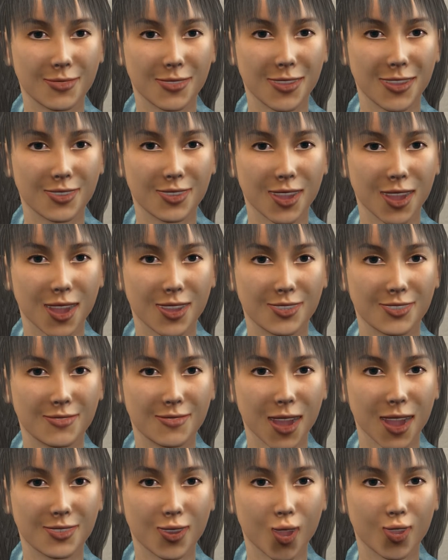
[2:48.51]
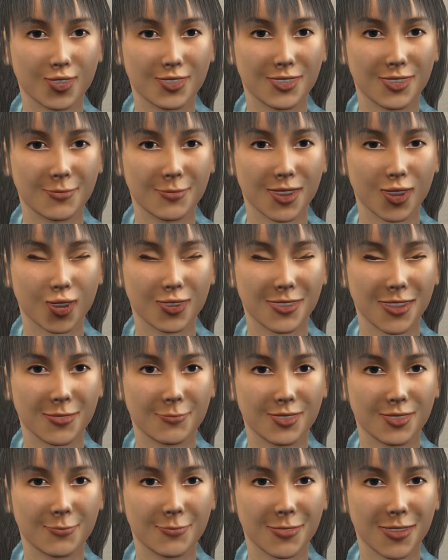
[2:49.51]
Alkynes follow a similar
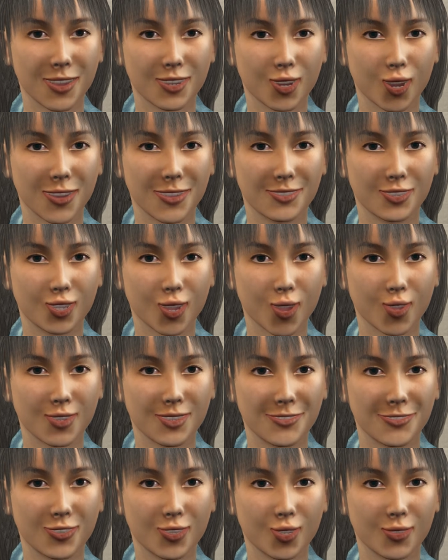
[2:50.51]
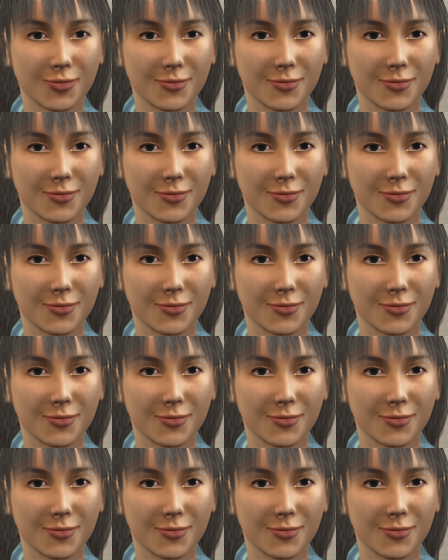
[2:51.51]
naming pattern as shown here.